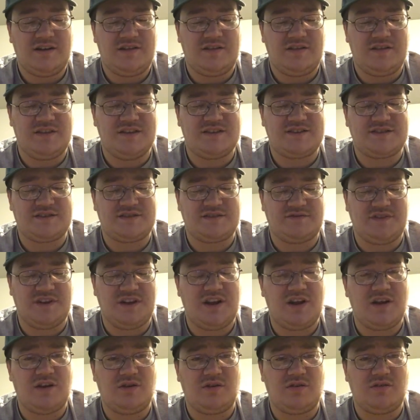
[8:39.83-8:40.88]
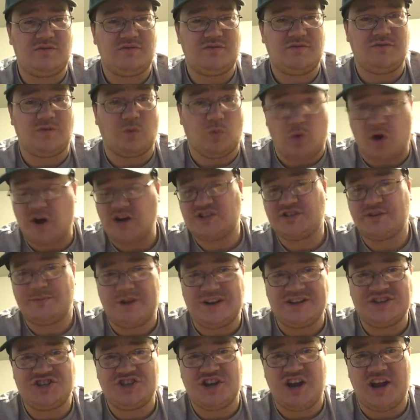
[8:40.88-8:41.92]
this video, for watching
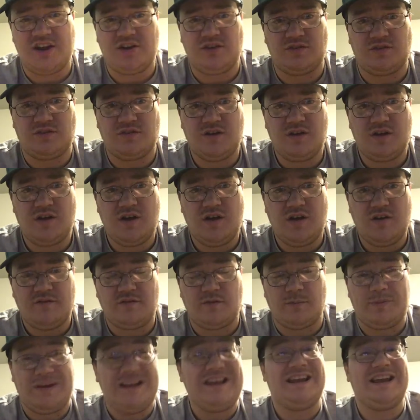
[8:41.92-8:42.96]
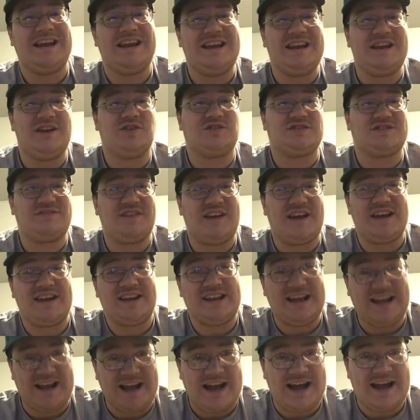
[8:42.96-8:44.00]
my channel, for being an Eagles fan
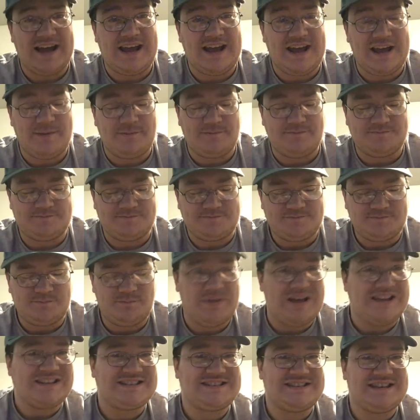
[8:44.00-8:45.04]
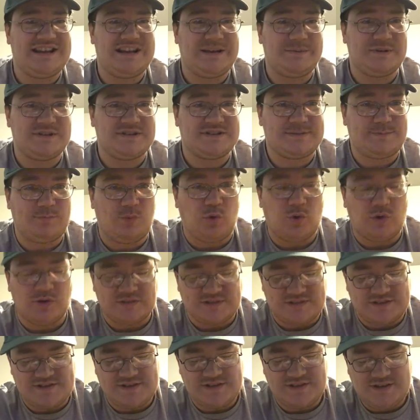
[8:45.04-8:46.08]
like I am. Best team in
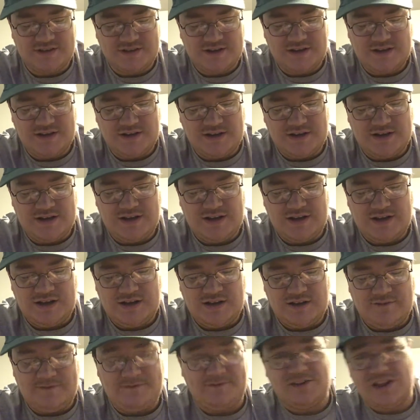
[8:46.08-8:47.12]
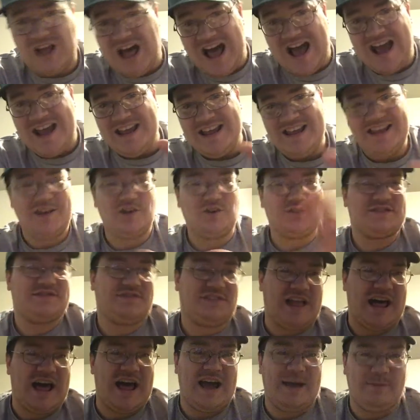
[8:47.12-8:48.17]
sports. Fly, Eagles,
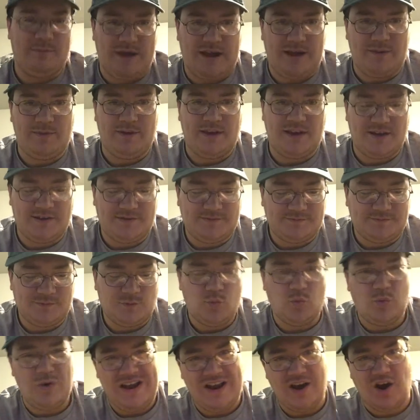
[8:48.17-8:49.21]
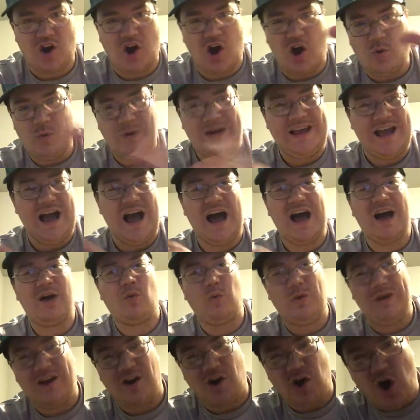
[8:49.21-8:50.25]
fly, baby. We are all we got.
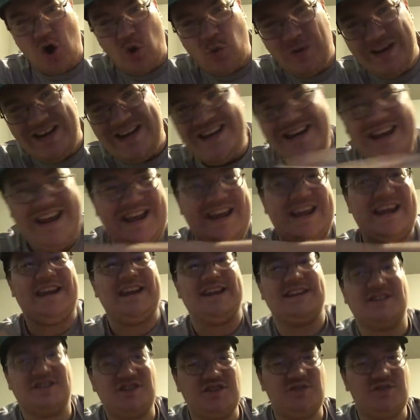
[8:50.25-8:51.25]
We are all we need in